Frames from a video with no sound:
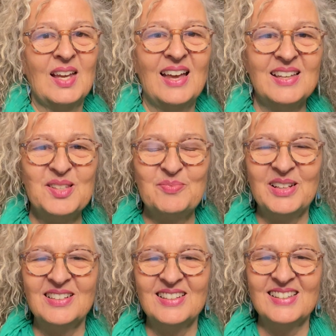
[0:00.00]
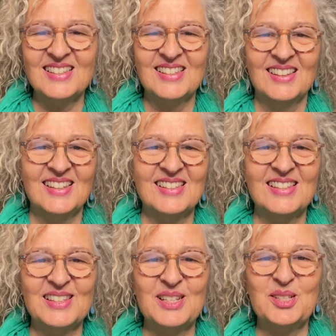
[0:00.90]
Hi, spirits. This
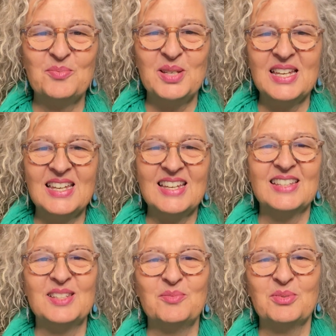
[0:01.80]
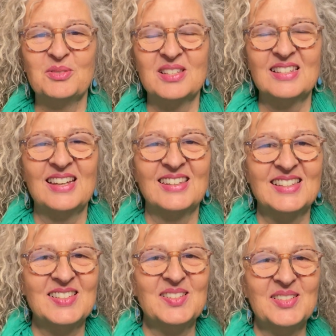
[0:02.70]
is Lisa P. at Deep Roots Psychic
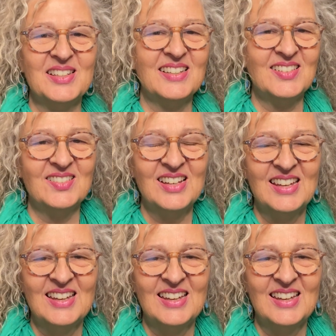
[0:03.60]
Studio.